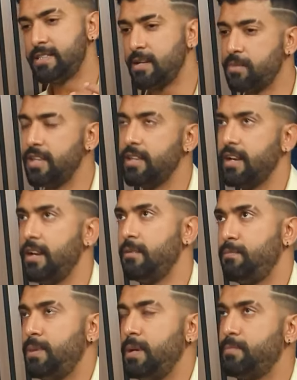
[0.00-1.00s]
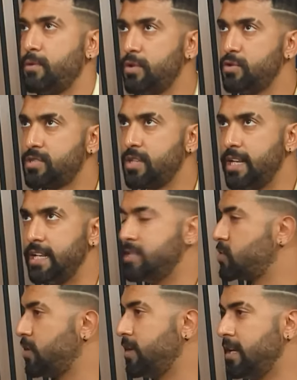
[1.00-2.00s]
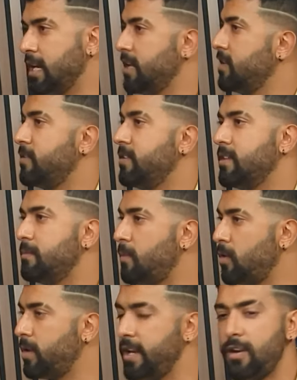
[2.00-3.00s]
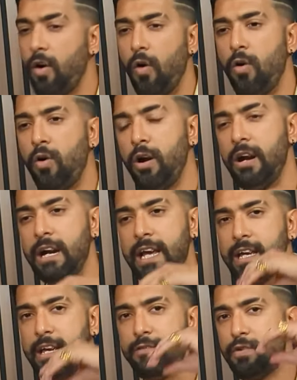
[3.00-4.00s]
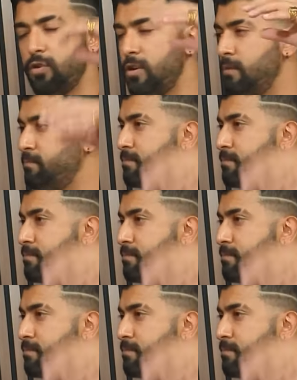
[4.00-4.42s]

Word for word: is something that people usually enjoy either in the morning or like if you